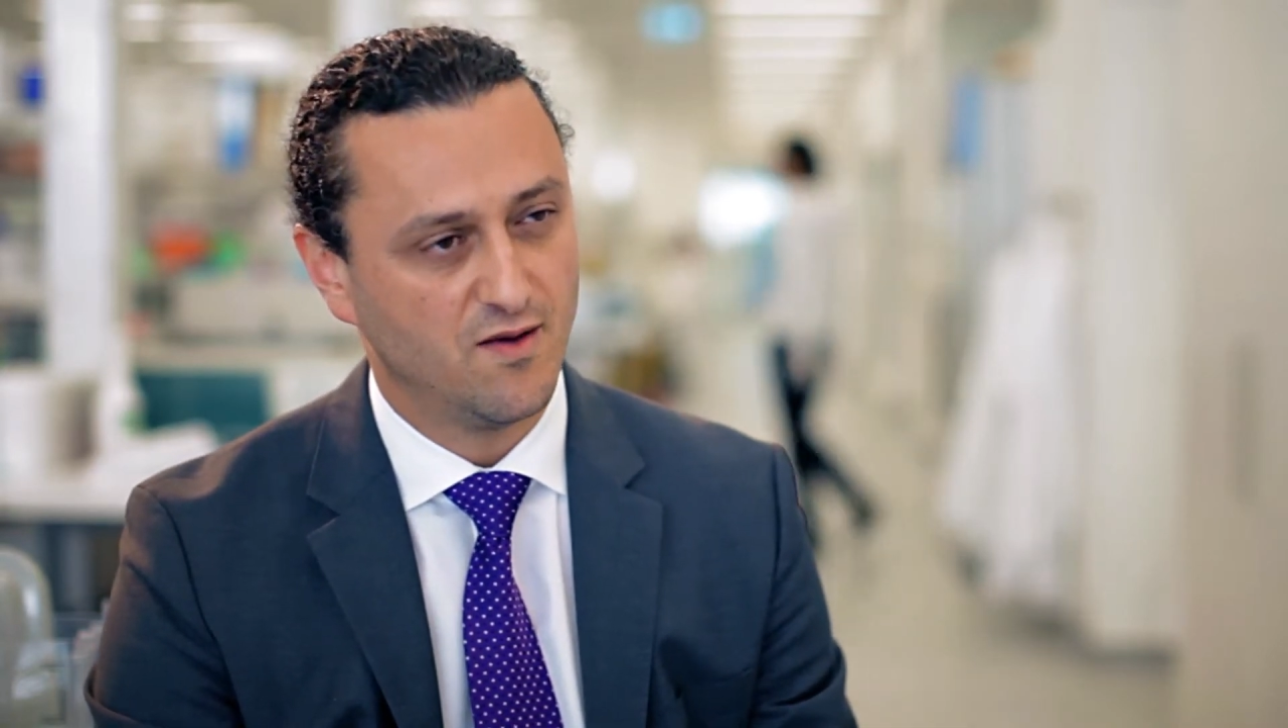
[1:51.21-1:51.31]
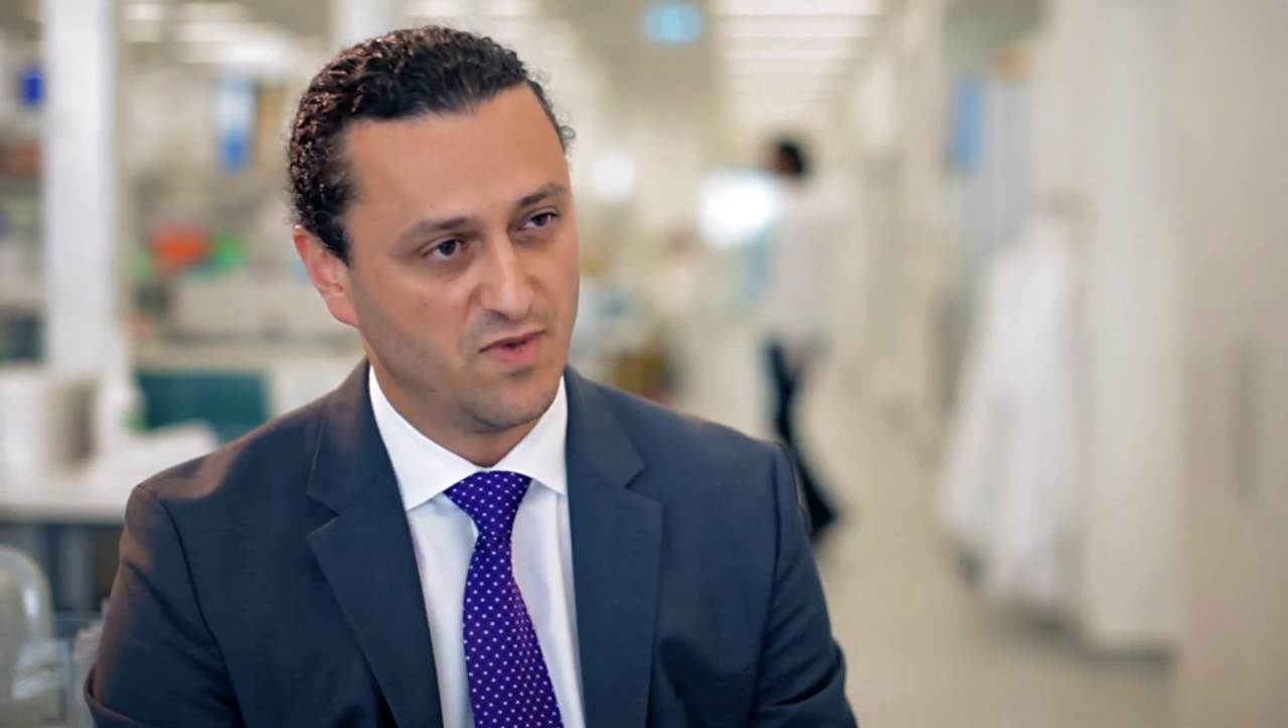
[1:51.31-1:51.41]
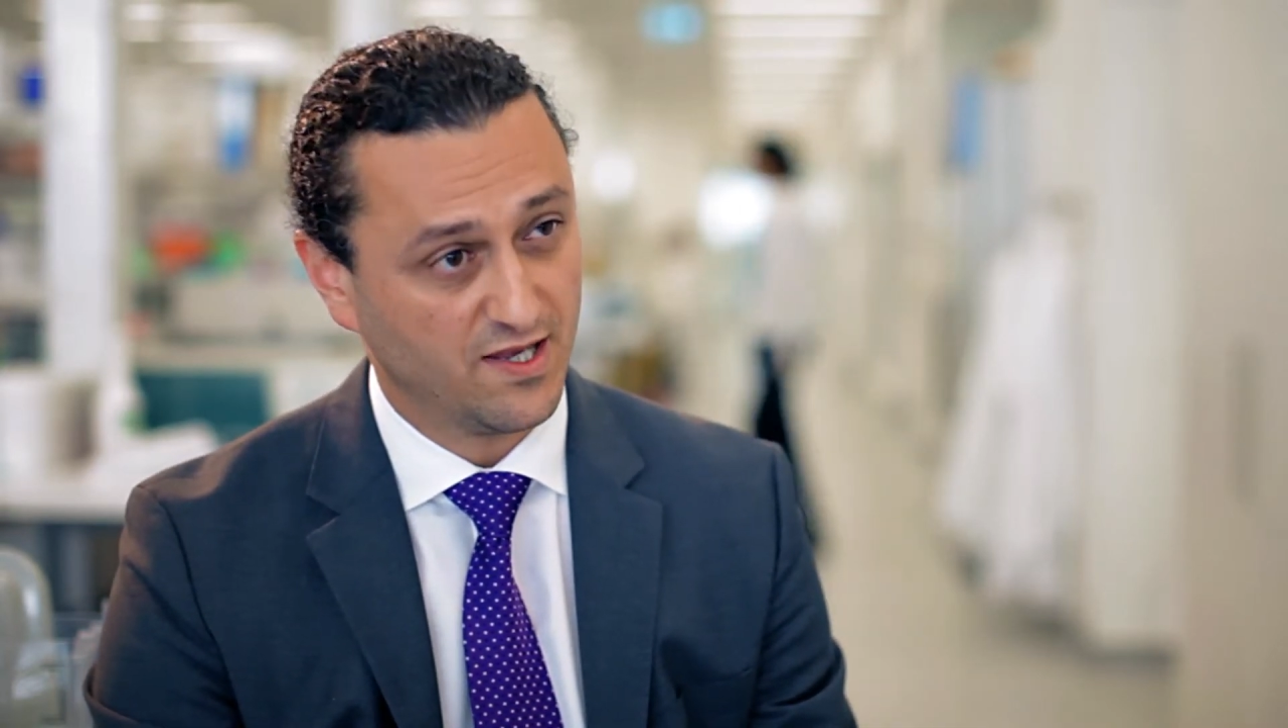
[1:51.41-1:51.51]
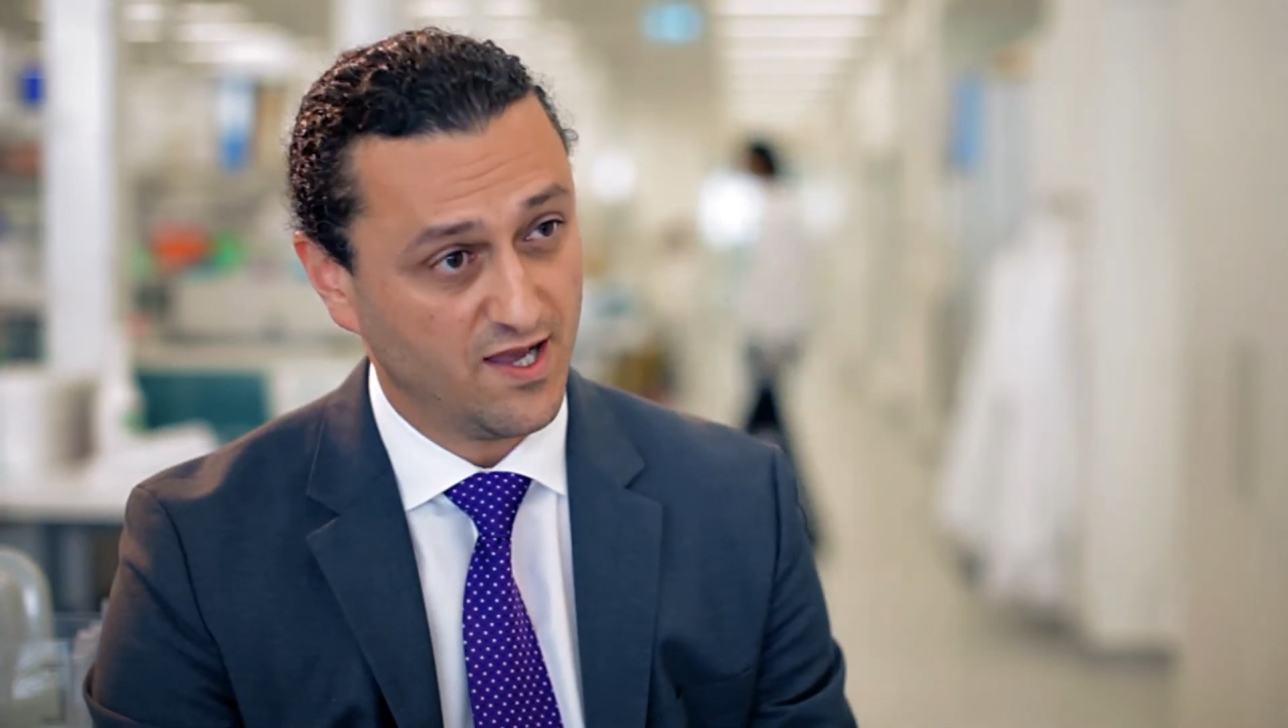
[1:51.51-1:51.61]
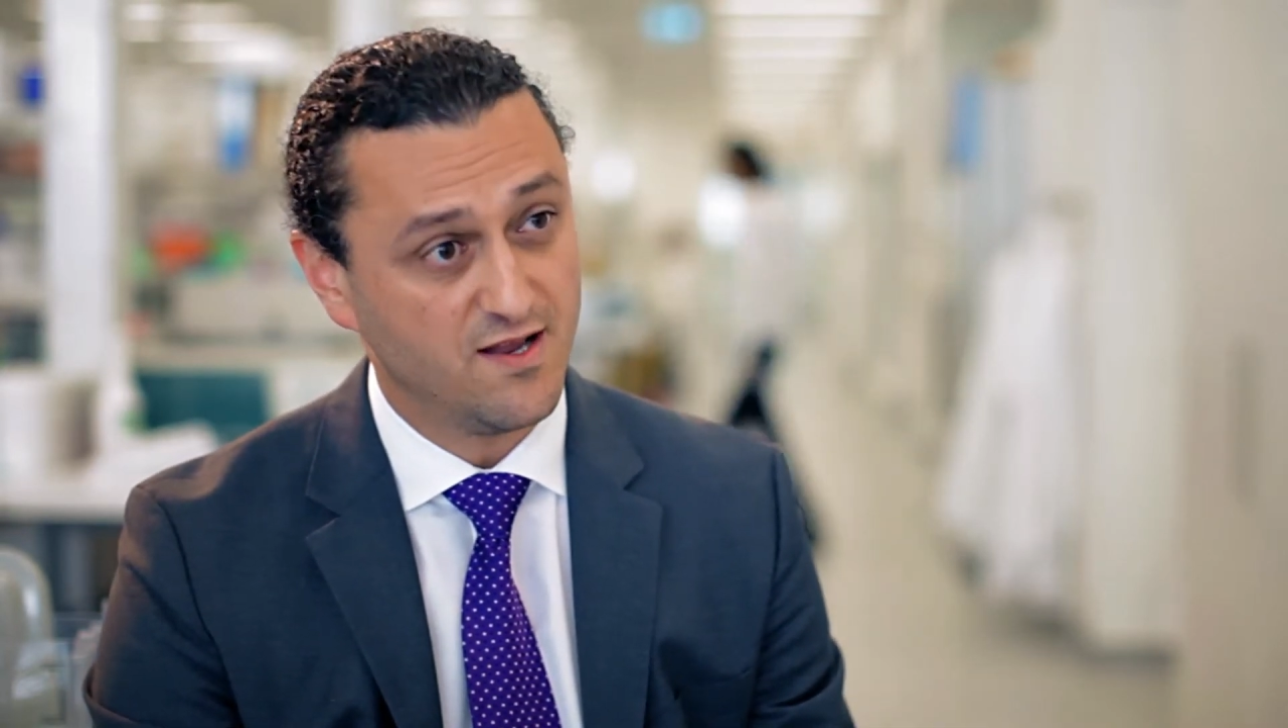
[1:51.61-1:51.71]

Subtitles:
again